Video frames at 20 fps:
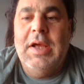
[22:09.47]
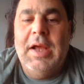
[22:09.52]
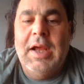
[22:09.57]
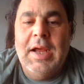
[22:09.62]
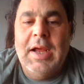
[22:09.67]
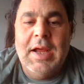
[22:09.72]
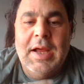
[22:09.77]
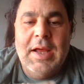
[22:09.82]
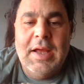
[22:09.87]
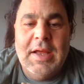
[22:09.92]

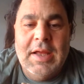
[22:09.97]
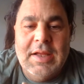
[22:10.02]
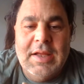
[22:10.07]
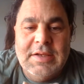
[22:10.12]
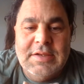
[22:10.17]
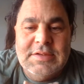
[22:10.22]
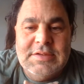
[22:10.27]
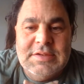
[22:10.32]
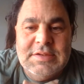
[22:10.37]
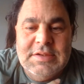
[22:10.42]

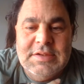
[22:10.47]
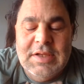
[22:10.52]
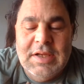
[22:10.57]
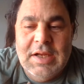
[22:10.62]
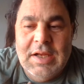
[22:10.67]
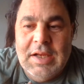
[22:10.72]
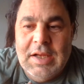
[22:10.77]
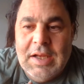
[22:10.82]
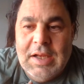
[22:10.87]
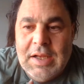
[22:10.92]
And
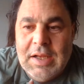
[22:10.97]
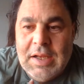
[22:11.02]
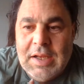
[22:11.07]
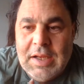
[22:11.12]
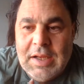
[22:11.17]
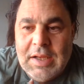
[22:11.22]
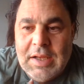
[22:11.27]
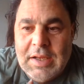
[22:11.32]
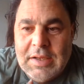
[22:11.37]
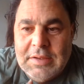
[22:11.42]

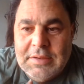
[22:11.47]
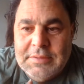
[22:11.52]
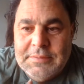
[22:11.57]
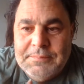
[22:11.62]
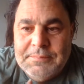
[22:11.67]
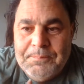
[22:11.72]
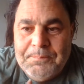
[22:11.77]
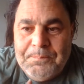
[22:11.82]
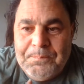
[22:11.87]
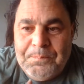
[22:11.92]
5
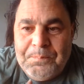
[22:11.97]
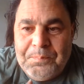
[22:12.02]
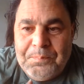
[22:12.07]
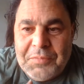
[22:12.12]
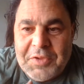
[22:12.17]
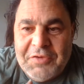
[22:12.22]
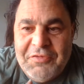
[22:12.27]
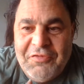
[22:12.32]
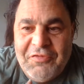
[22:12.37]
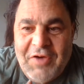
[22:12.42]

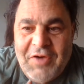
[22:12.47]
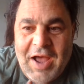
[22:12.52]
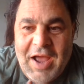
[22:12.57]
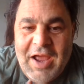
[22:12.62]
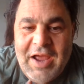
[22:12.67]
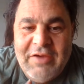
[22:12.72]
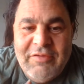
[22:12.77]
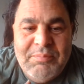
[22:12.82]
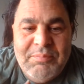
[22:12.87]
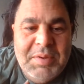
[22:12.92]

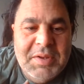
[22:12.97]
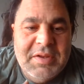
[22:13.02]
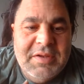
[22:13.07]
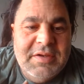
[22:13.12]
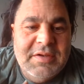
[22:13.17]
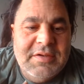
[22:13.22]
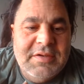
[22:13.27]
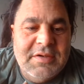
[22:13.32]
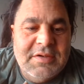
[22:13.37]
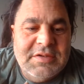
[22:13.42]

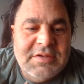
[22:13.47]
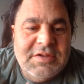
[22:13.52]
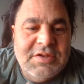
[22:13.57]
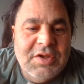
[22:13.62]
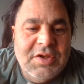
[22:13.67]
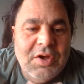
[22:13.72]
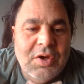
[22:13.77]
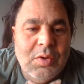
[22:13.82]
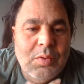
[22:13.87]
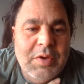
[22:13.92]
billion years
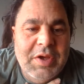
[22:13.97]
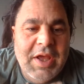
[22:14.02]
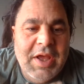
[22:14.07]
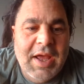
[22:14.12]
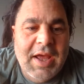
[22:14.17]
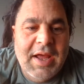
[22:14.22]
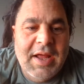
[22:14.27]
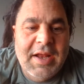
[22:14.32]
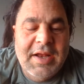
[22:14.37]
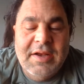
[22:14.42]
ago, we
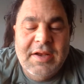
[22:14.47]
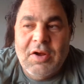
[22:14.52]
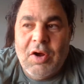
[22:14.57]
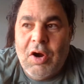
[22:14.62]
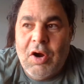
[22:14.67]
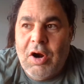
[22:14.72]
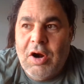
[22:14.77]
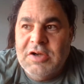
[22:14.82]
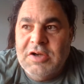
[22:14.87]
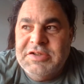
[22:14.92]
had
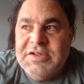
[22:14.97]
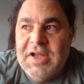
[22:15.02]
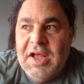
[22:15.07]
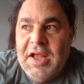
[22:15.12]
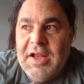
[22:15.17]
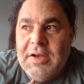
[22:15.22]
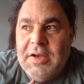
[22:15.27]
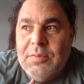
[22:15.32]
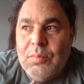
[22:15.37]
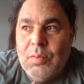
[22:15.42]
our
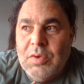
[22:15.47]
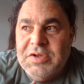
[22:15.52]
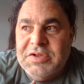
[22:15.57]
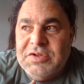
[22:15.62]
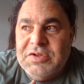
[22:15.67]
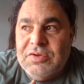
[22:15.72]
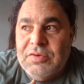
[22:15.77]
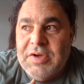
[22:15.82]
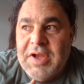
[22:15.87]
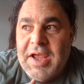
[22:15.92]
sun
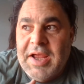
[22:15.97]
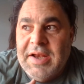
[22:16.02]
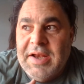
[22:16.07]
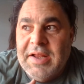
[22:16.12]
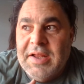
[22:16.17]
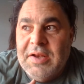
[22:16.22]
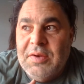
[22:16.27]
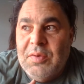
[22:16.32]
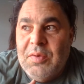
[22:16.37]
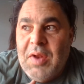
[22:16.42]
was
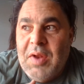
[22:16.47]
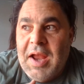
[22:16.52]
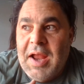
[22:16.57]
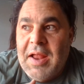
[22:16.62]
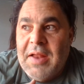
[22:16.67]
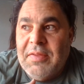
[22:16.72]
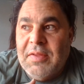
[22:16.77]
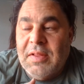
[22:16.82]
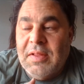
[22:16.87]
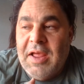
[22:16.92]
created,
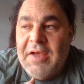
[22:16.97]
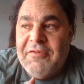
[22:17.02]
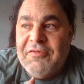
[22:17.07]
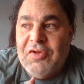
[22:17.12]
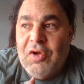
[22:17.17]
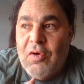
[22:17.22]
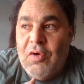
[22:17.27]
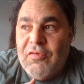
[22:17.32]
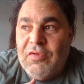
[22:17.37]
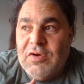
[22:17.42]
and the
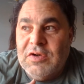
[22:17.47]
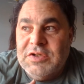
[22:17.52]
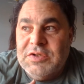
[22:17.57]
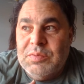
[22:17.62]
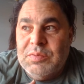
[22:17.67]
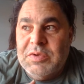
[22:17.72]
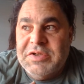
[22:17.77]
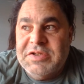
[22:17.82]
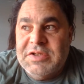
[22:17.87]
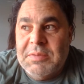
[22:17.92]

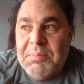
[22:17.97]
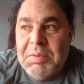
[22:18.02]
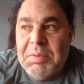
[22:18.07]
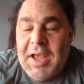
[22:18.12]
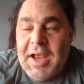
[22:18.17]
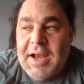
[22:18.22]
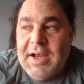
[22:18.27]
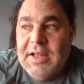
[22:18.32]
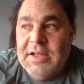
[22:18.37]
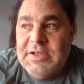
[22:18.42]
leftovers was the
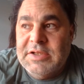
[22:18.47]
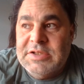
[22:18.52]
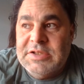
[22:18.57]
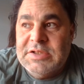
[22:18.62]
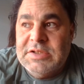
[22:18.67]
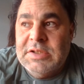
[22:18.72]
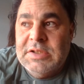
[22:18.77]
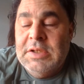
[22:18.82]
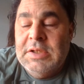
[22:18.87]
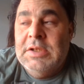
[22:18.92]

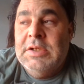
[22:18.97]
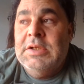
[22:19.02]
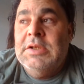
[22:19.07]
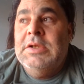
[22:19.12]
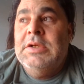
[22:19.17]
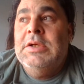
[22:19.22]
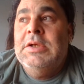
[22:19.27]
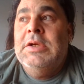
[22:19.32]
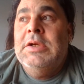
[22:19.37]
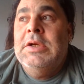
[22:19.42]
planets
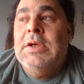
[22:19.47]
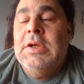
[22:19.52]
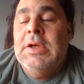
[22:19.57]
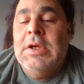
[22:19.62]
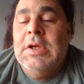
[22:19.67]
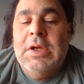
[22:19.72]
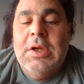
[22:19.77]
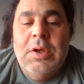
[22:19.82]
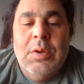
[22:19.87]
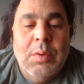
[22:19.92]

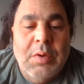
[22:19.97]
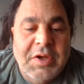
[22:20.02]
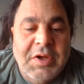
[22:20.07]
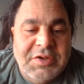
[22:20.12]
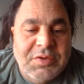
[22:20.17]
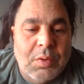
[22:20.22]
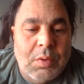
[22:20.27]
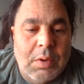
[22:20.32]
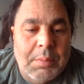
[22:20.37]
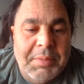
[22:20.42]

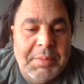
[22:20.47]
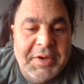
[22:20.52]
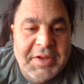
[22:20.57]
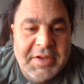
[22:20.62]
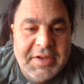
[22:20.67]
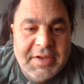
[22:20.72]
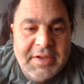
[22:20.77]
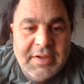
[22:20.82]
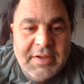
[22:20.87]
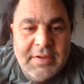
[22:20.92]
which
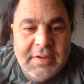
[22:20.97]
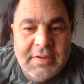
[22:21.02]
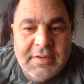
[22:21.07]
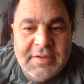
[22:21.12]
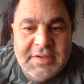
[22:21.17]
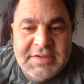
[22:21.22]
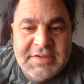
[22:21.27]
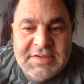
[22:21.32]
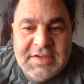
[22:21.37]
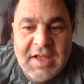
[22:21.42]
orbited
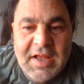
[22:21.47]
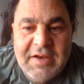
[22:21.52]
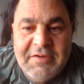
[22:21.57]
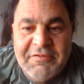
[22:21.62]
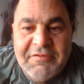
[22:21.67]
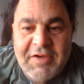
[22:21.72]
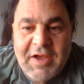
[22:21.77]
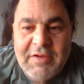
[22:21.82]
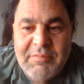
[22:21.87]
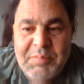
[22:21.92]
the
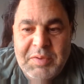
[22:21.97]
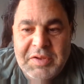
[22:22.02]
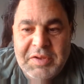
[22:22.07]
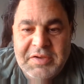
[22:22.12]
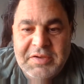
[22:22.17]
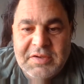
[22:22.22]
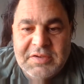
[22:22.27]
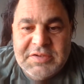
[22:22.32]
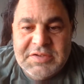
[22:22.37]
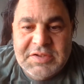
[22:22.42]
sun 5
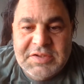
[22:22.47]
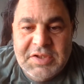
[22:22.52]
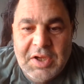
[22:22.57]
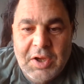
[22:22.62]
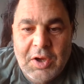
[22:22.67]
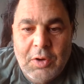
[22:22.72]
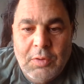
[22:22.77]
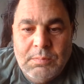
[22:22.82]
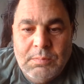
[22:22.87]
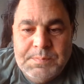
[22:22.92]
billion years
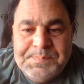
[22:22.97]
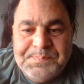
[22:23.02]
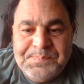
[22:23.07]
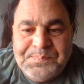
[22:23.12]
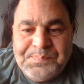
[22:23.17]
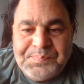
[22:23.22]
ago.